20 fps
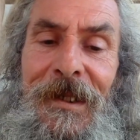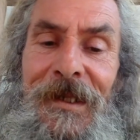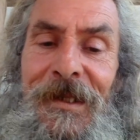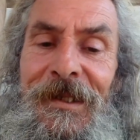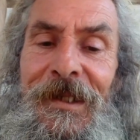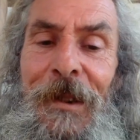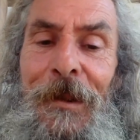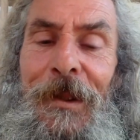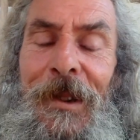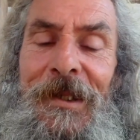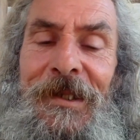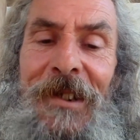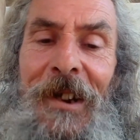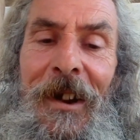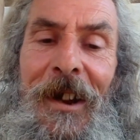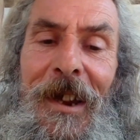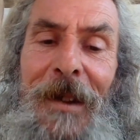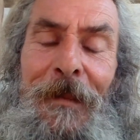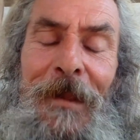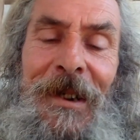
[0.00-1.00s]
So the
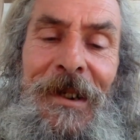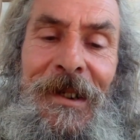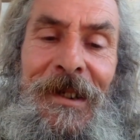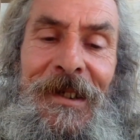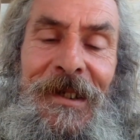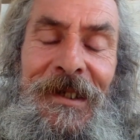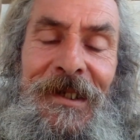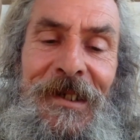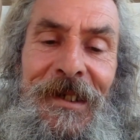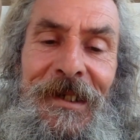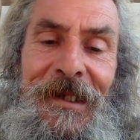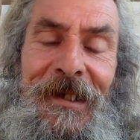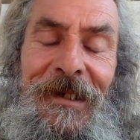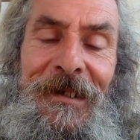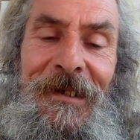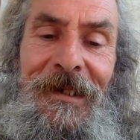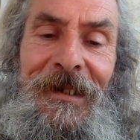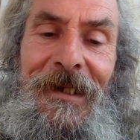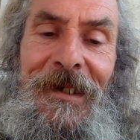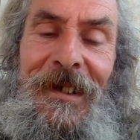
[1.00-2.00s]
diamond,
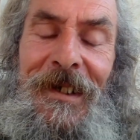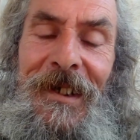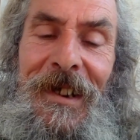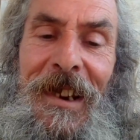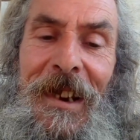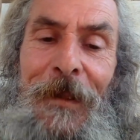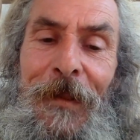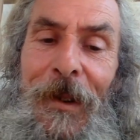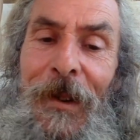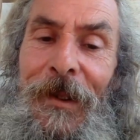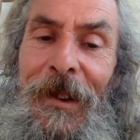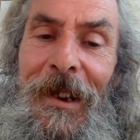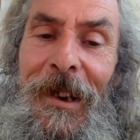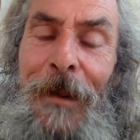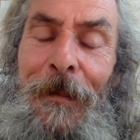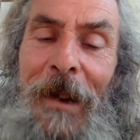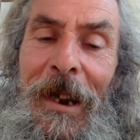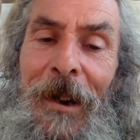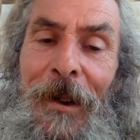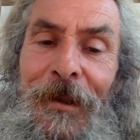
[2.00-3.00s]
if you think
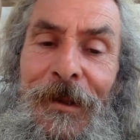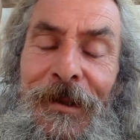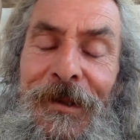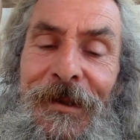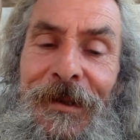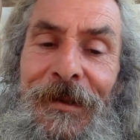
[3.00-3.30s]
about,